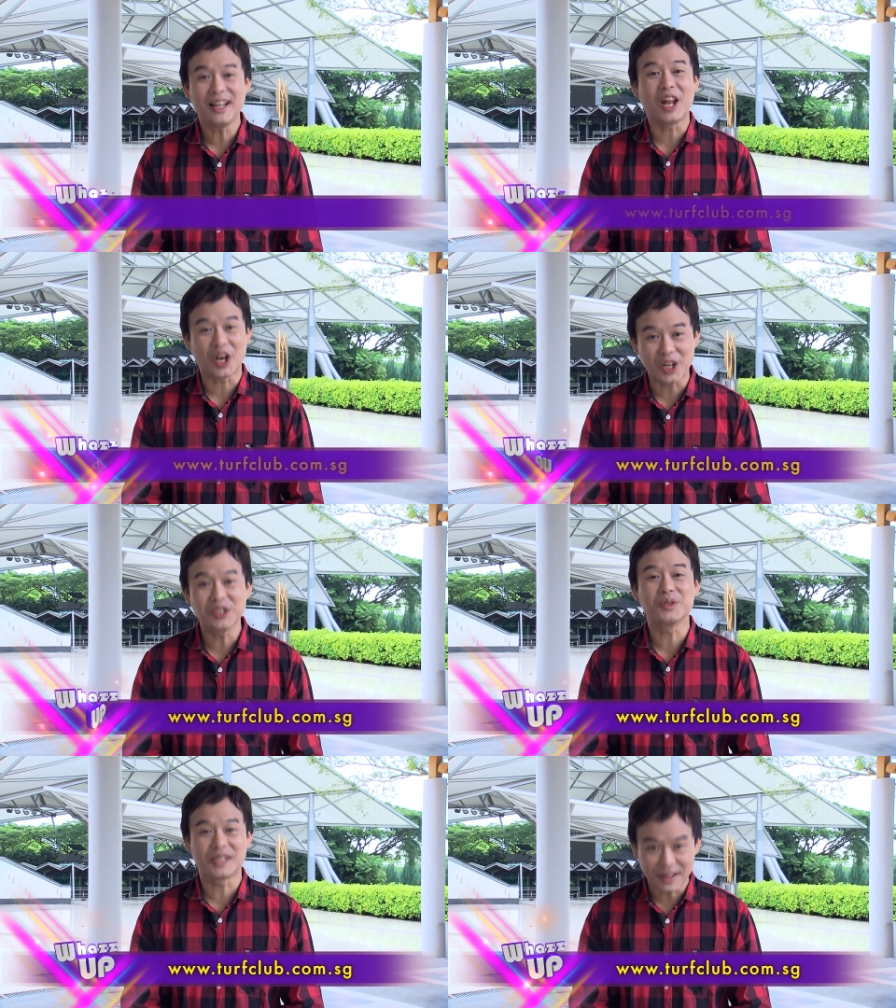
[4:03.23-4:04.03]
log on
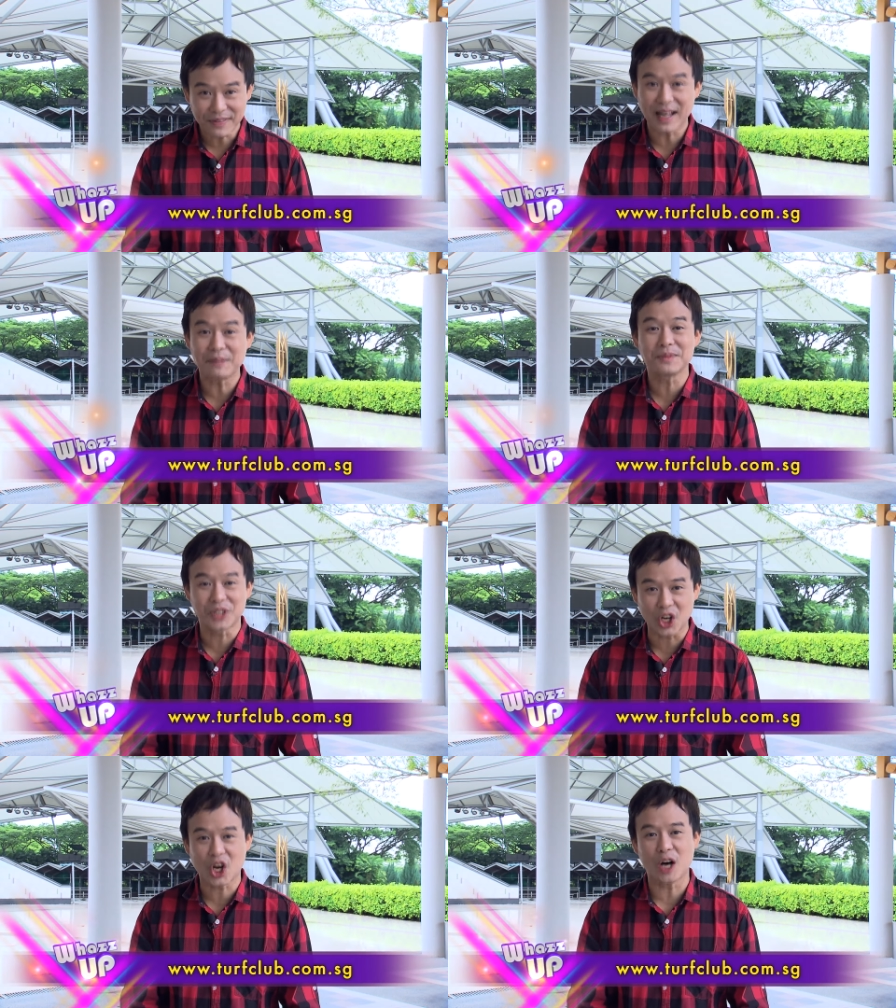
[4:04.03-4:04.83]
to
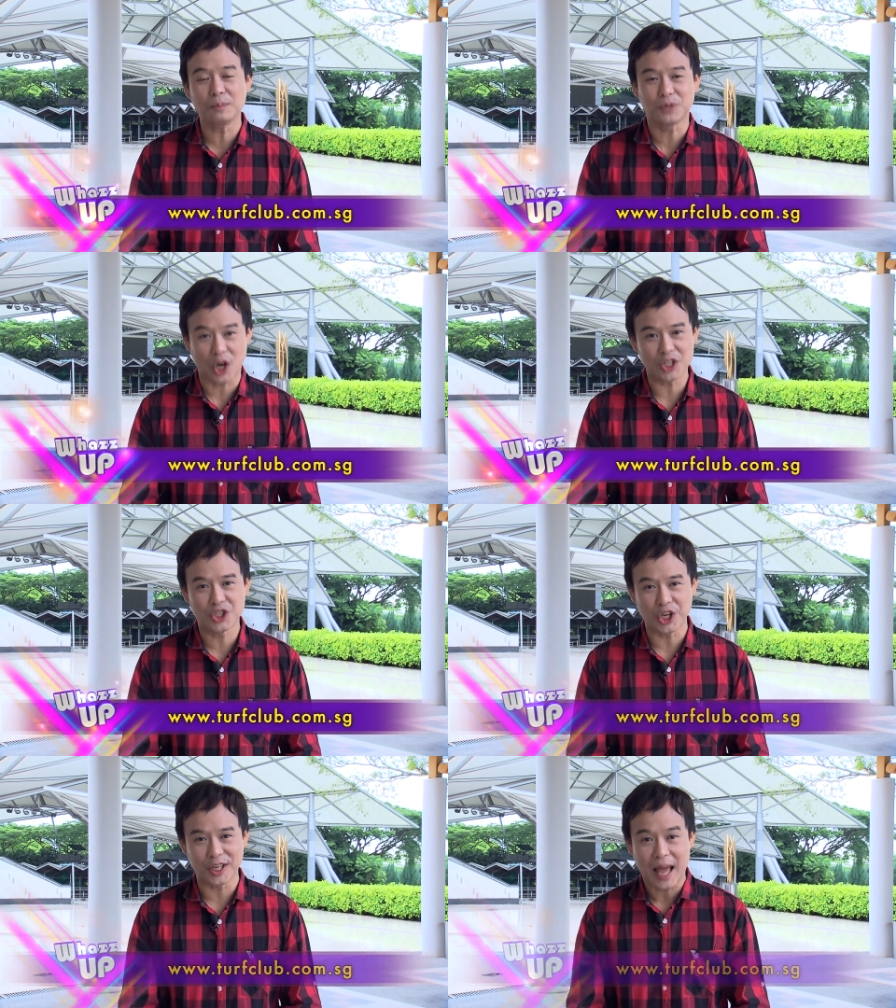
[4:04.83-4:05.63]

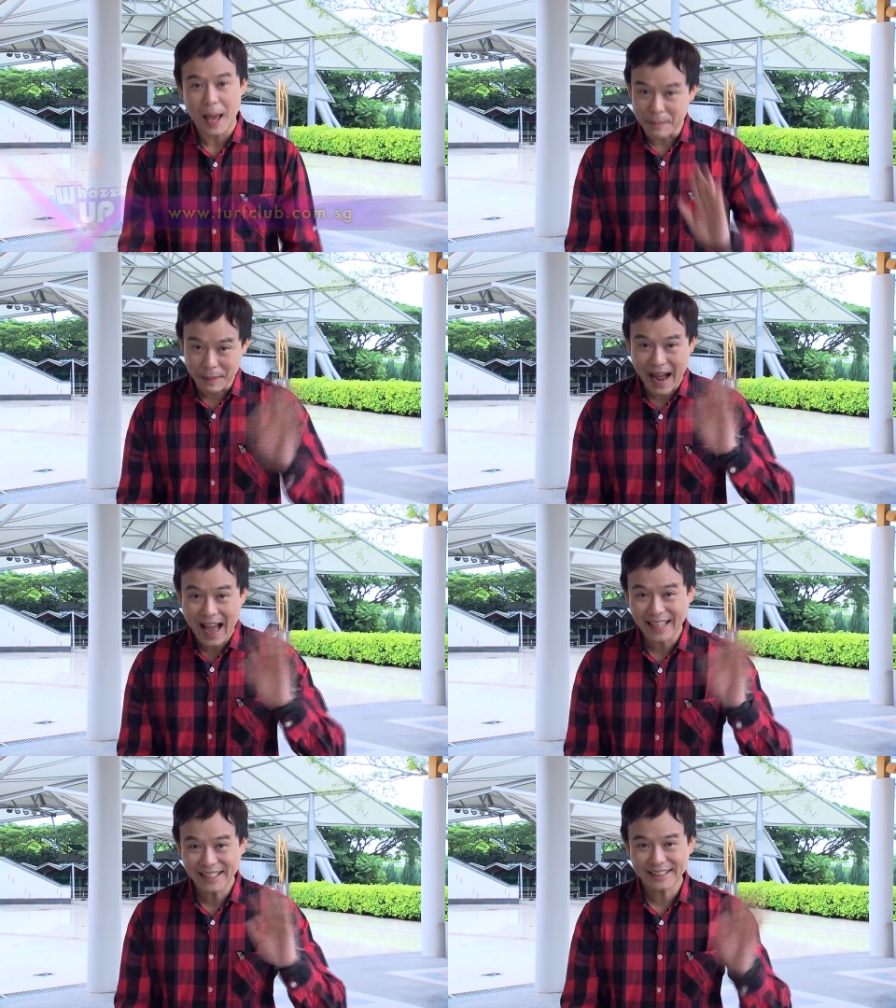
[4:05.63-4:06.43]
turfclub.com.g. Bye
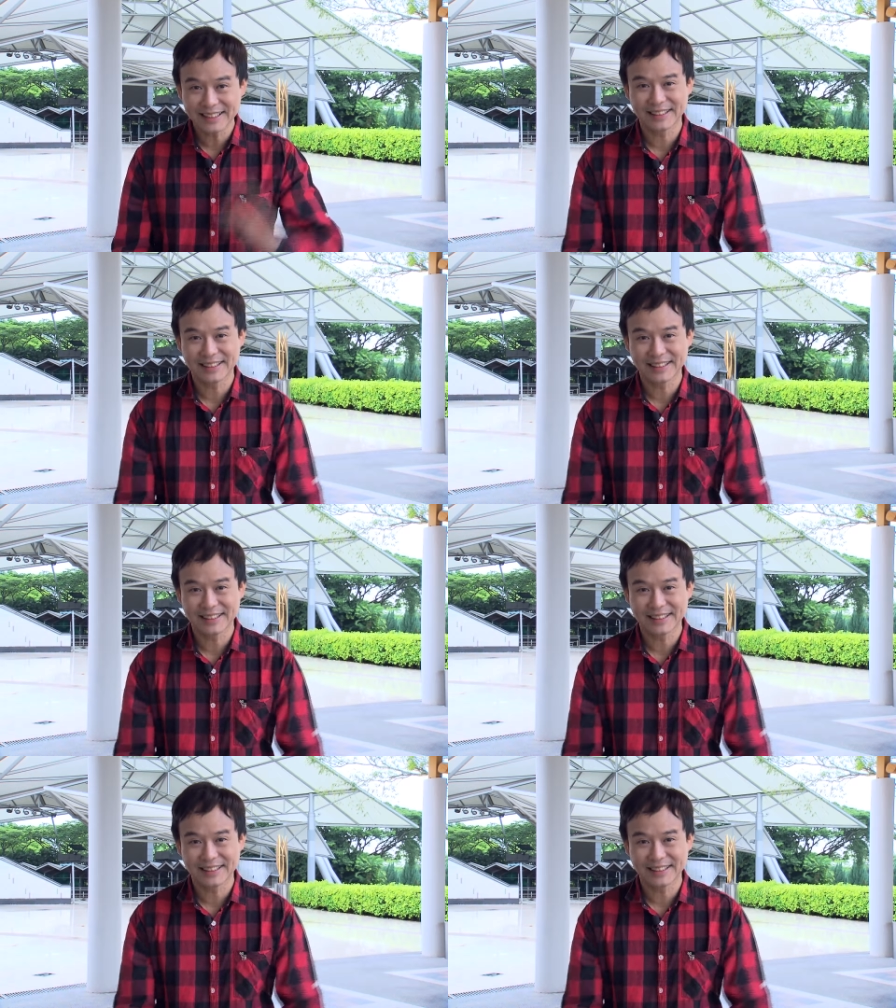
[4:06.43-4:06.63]
bye.